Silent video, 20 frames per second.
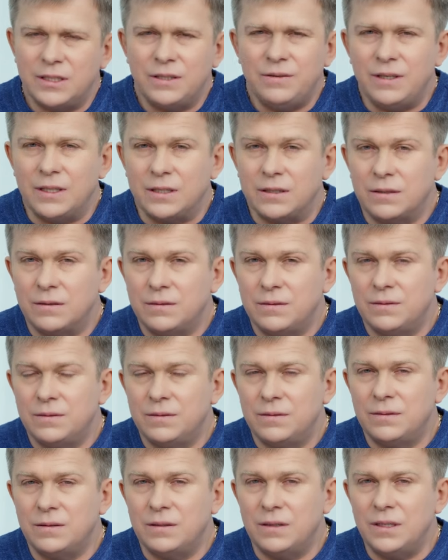a human
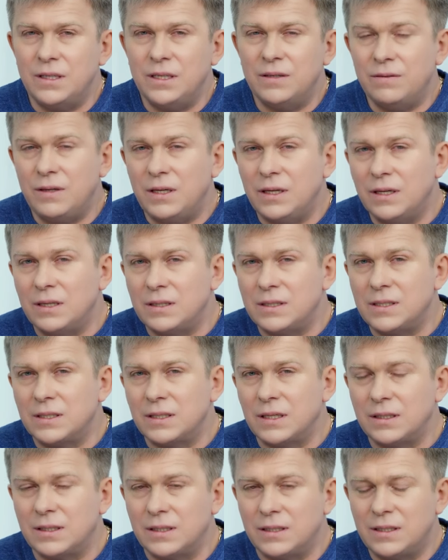being
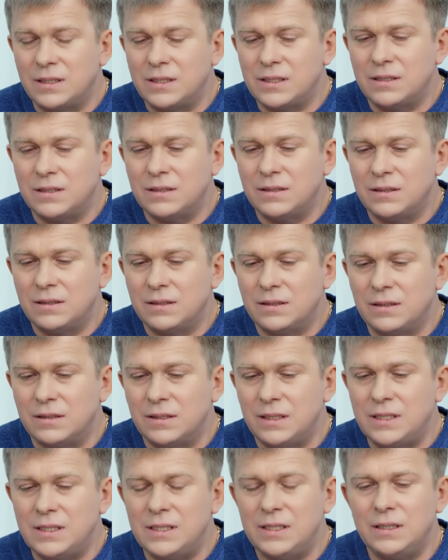is the bearer
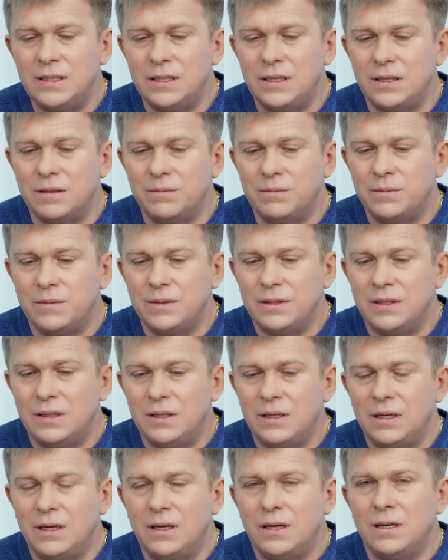of both
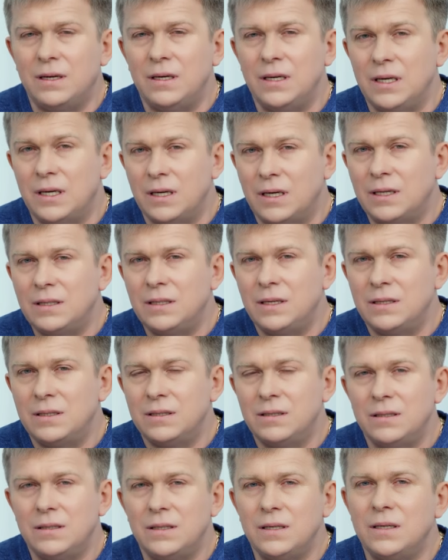hell
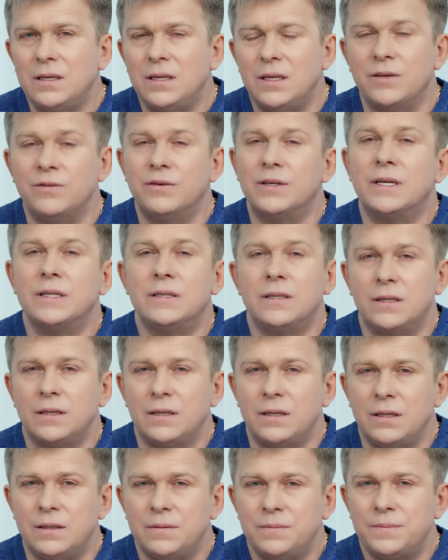and the gate of
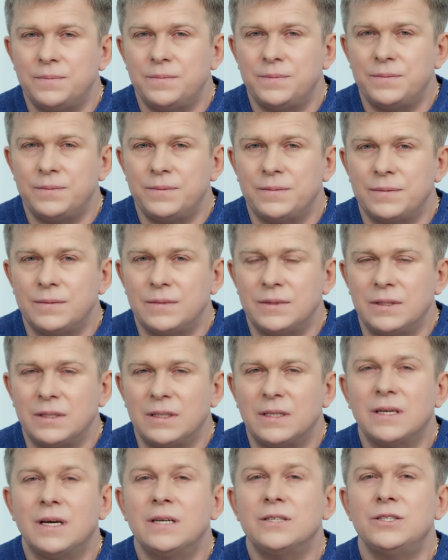heaven.
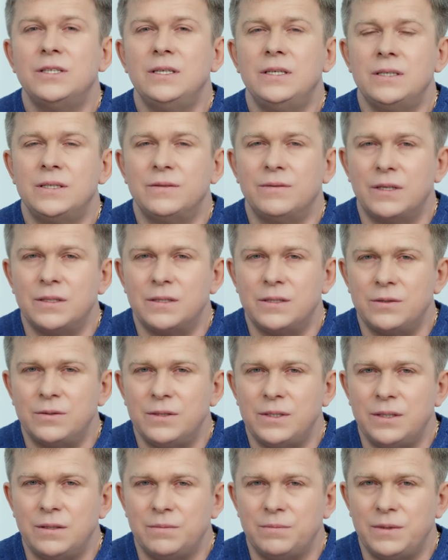Each of you, my
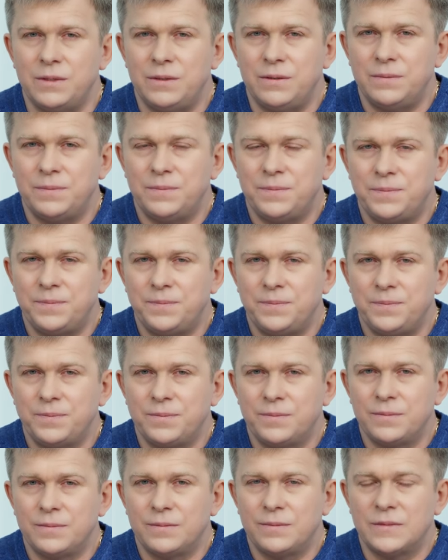friends,
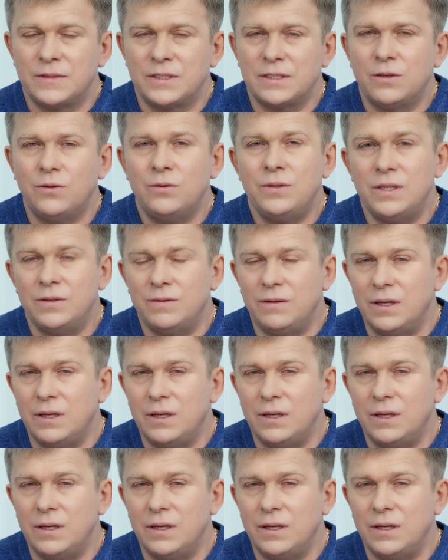is a